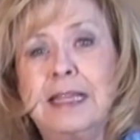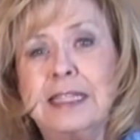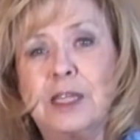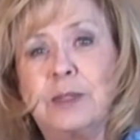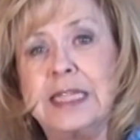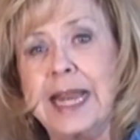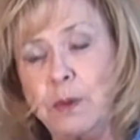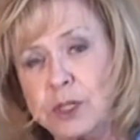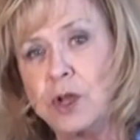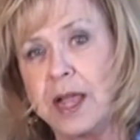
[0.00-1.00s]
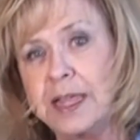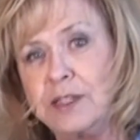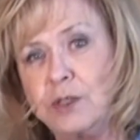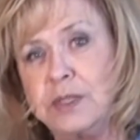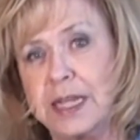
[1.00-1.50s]
So today we're talking
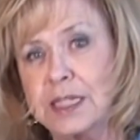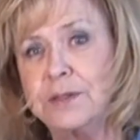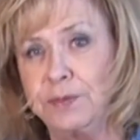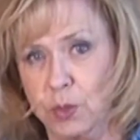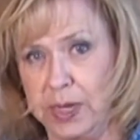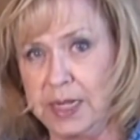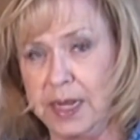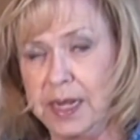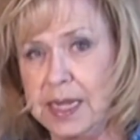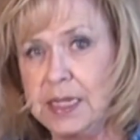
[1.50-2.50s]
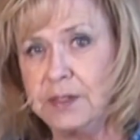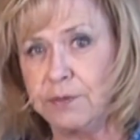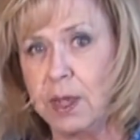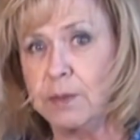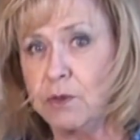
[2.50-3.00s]
to Dennis Floyd, and he's
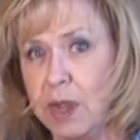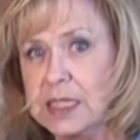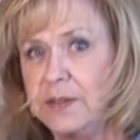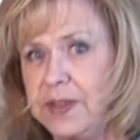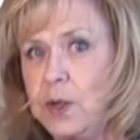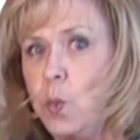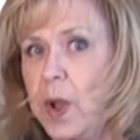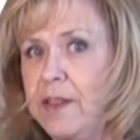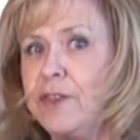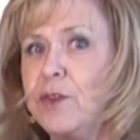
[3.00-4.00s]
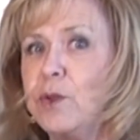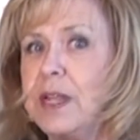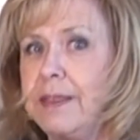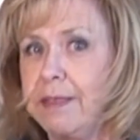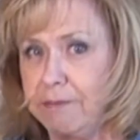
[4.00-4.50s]
from CrossFit
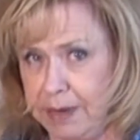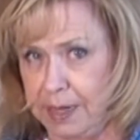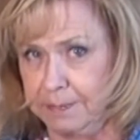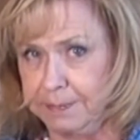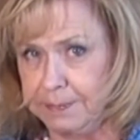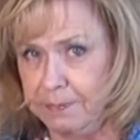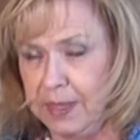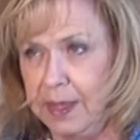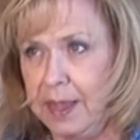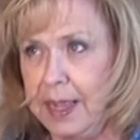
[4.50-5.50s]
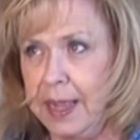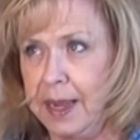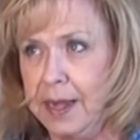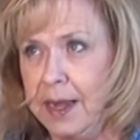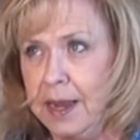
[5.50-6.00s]
133.
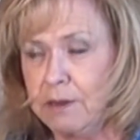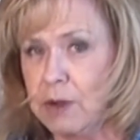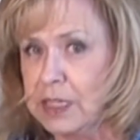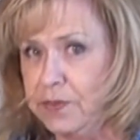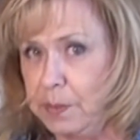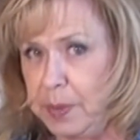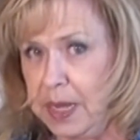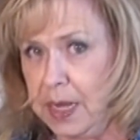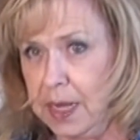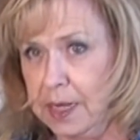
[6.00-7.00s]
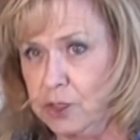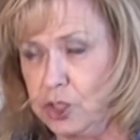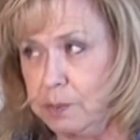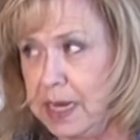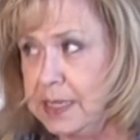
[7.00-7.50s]
And CrossFit being a
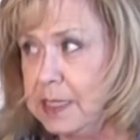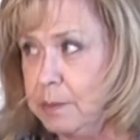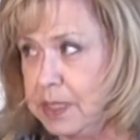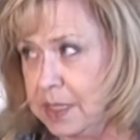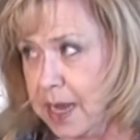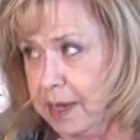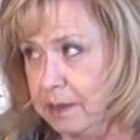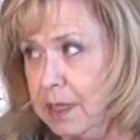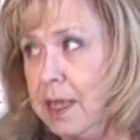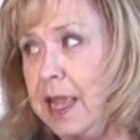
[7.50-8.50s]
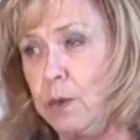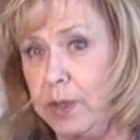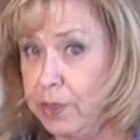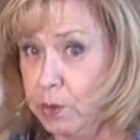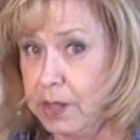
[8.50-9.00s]
gymnasium style, and
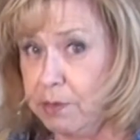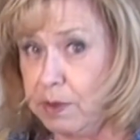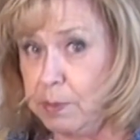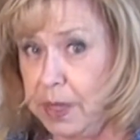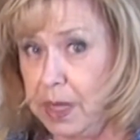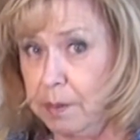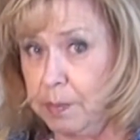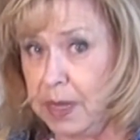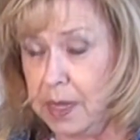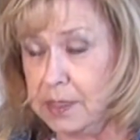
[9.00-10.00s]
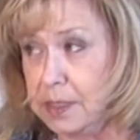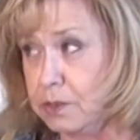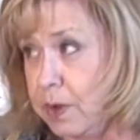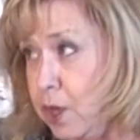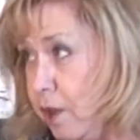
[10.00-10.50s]
133 being because
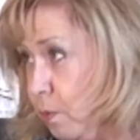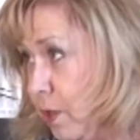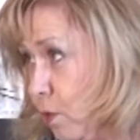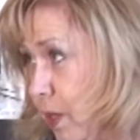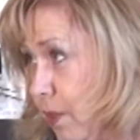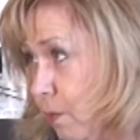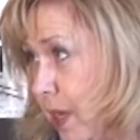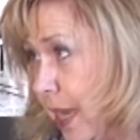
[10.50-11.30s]
it's right off 133.